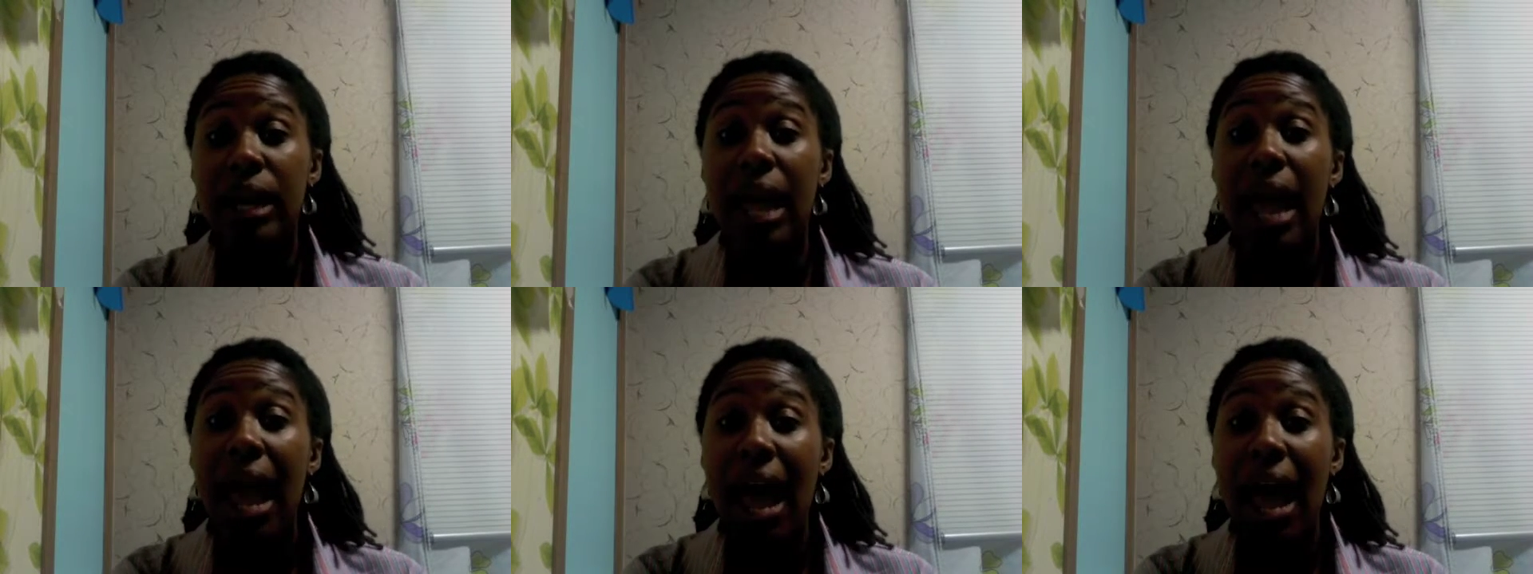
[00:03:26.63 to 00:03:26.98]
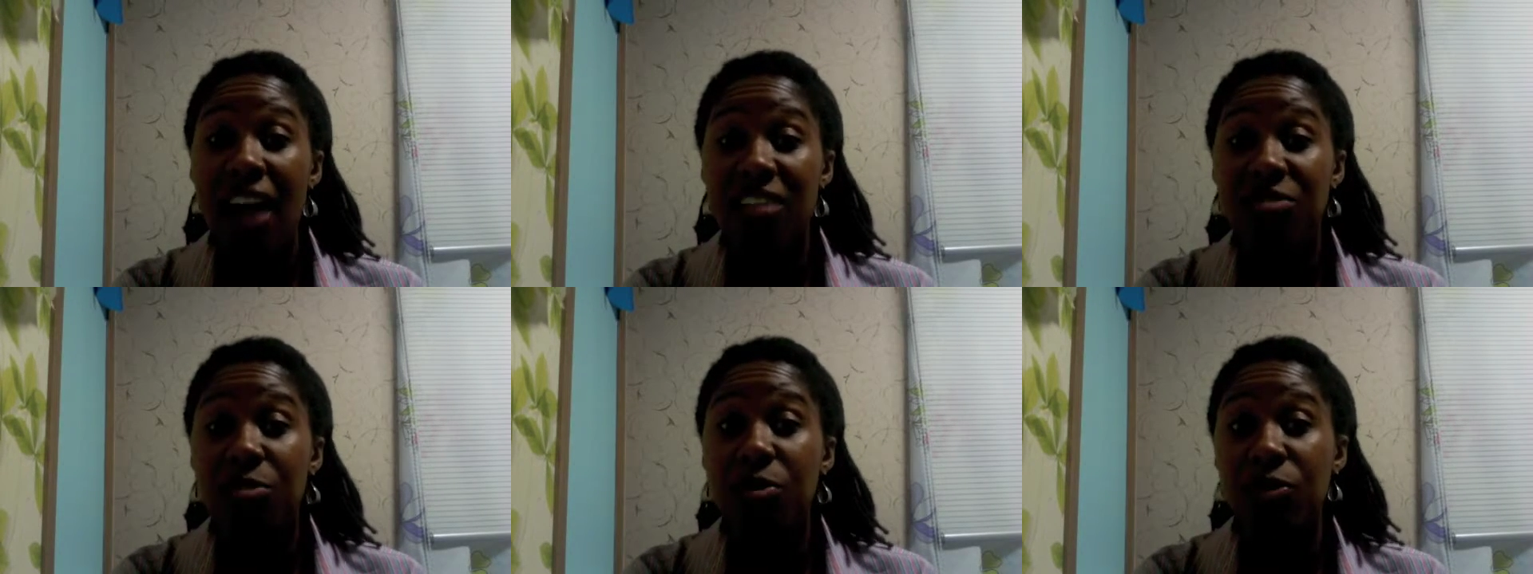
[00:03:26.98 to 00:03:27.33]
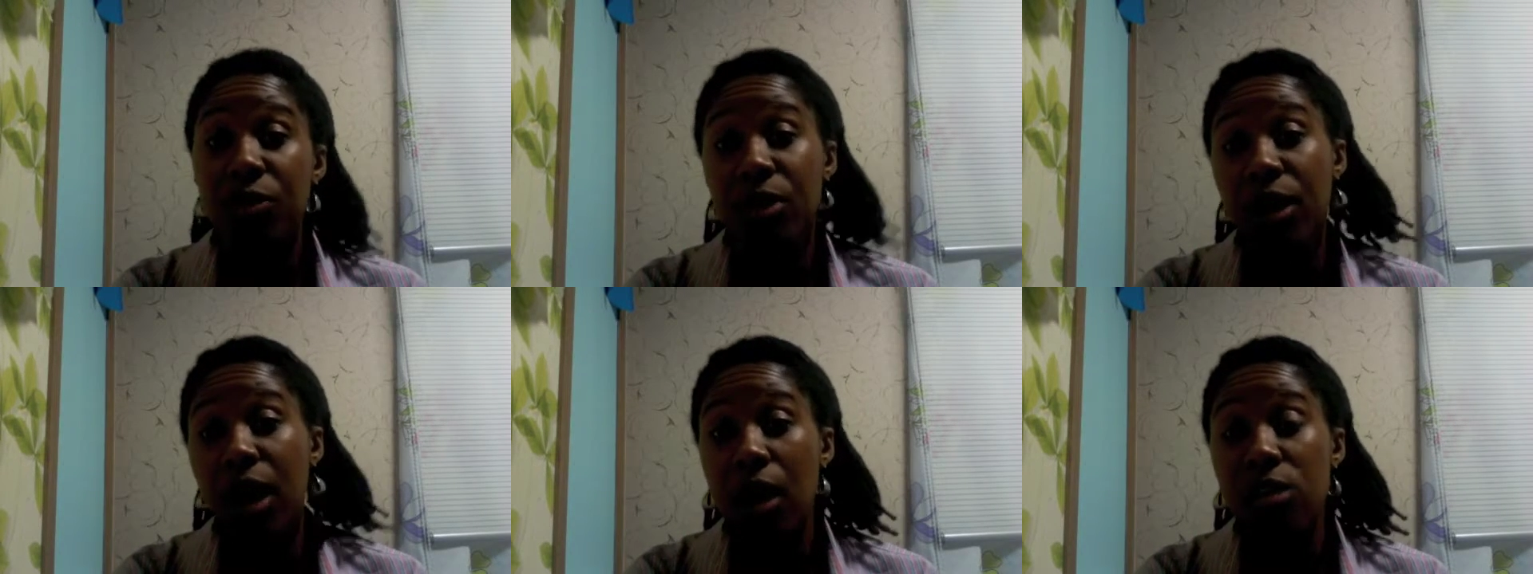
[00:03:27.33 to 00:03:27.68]
half before
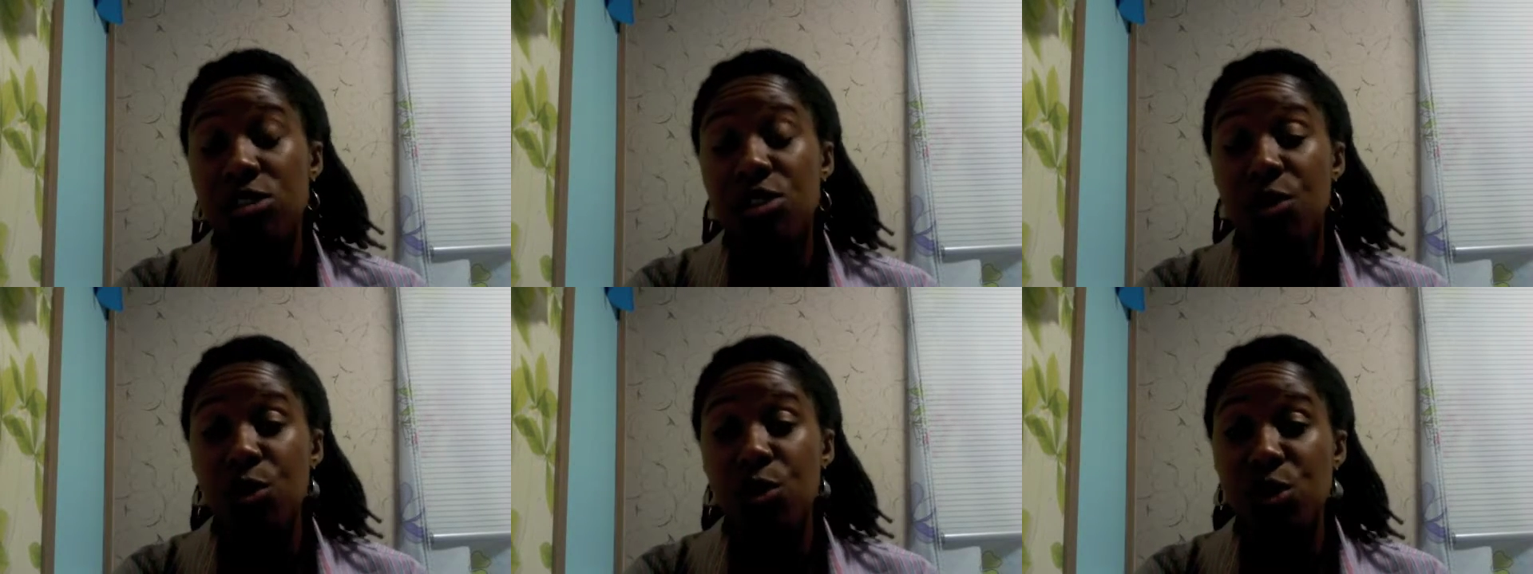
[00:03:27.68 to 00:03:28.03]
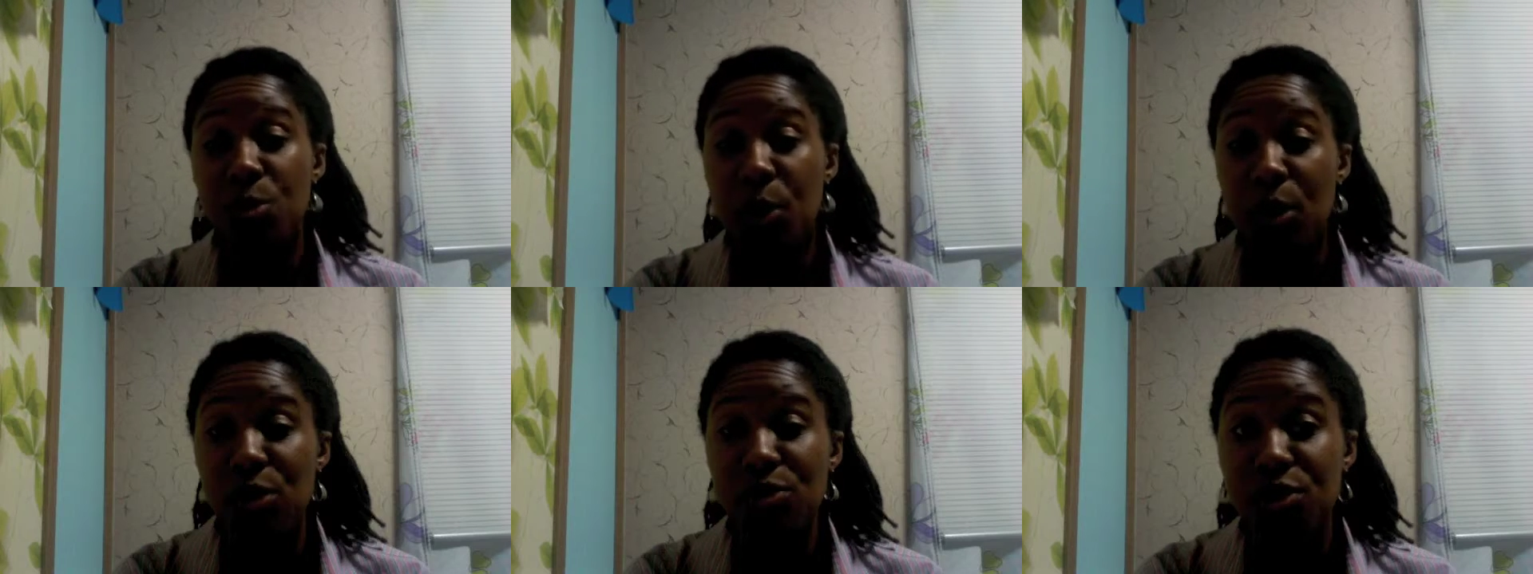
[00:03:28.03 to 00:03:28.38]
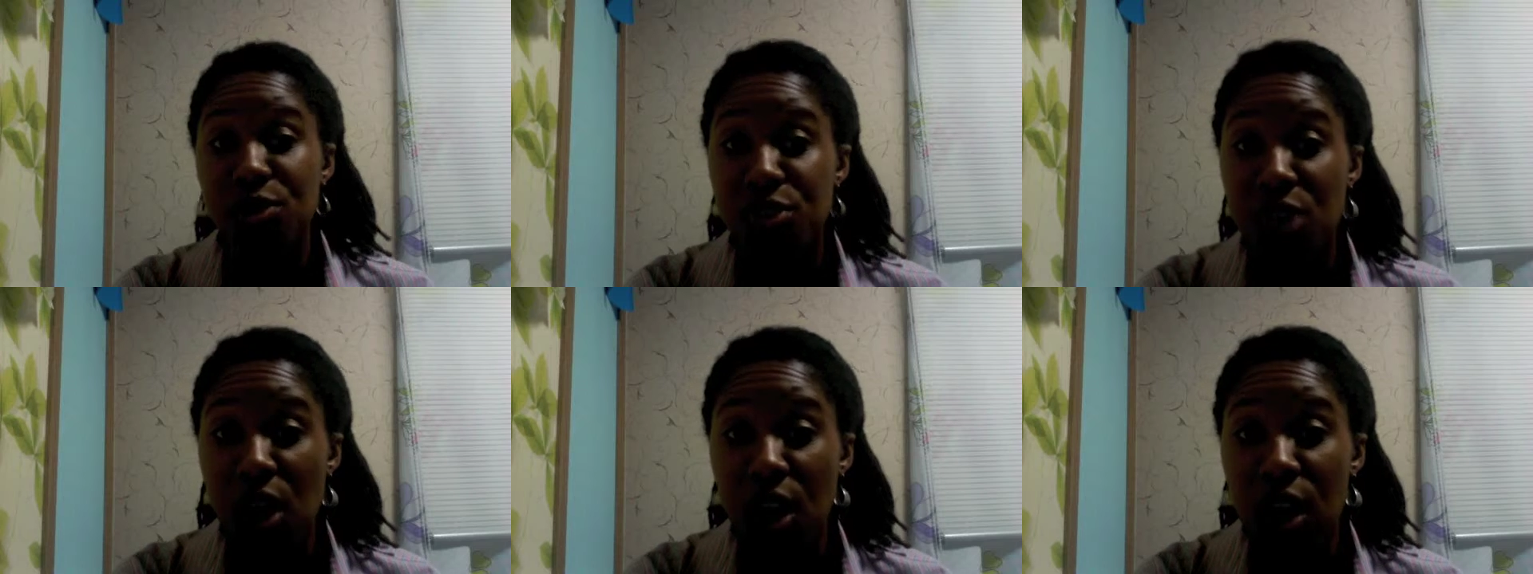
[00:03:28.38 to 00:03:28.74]
the concert was supposed to
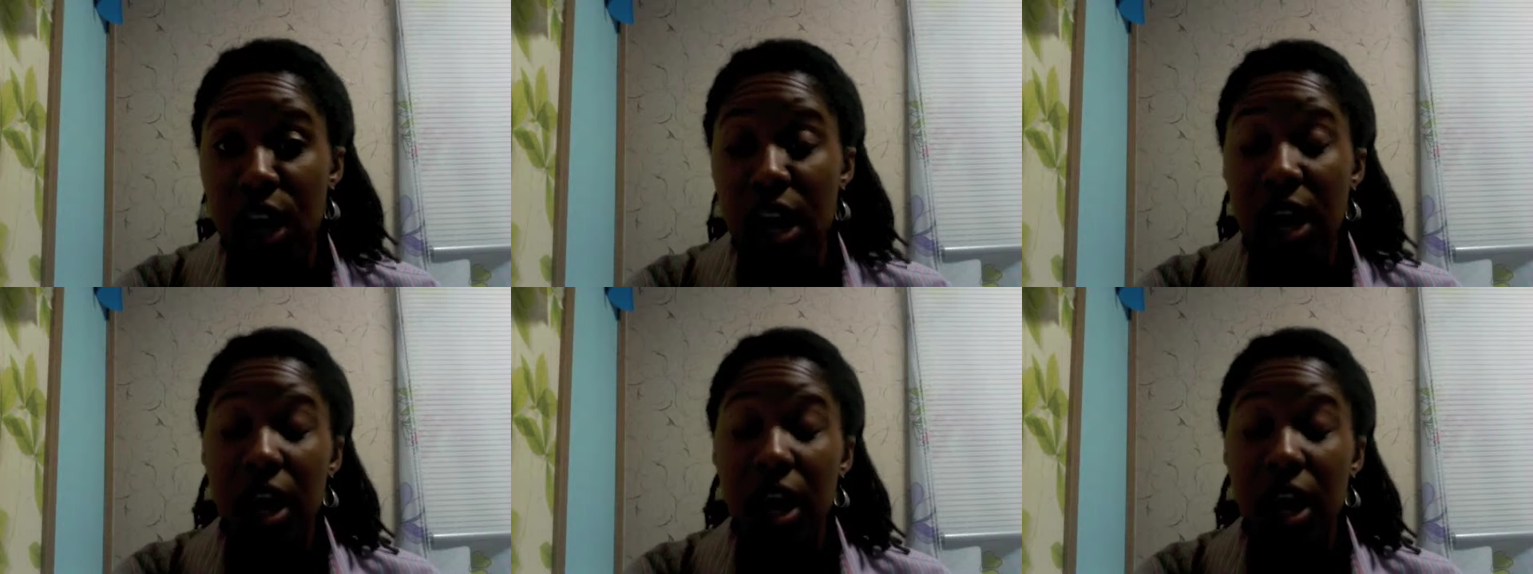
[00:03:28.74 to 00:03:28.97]
start.